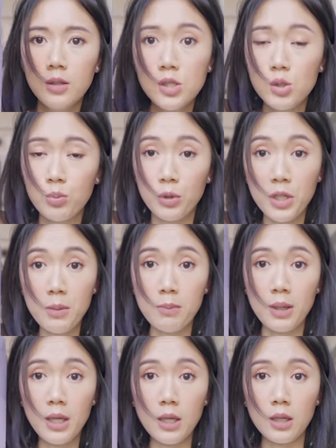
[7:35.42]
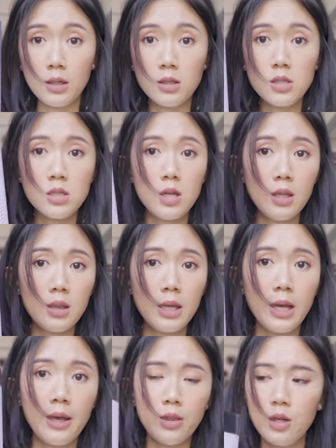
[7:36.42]
It's pretty big. It's not
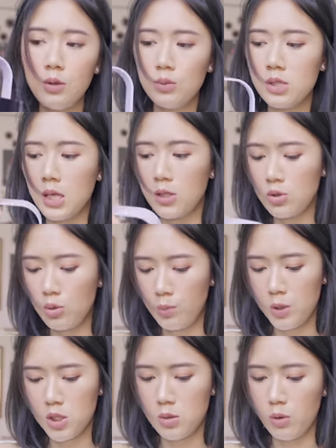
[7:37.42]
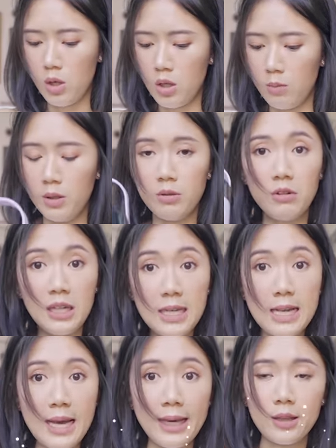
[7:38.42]
like, I thought it was like super small, but
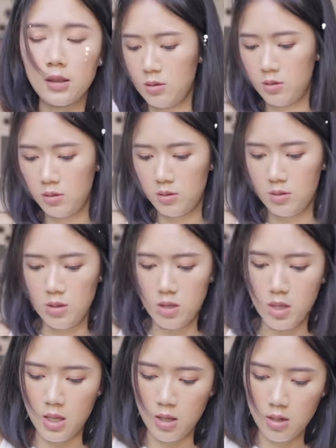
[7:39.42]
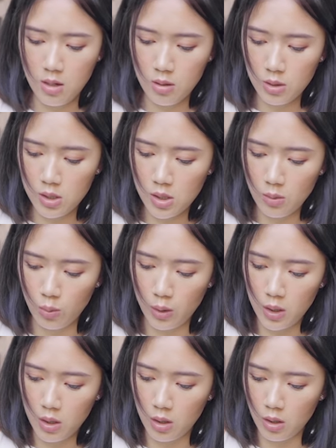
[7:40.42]
really light. Mm-hmm. How does it
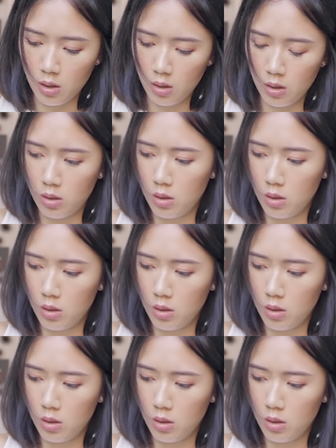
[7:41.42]
work?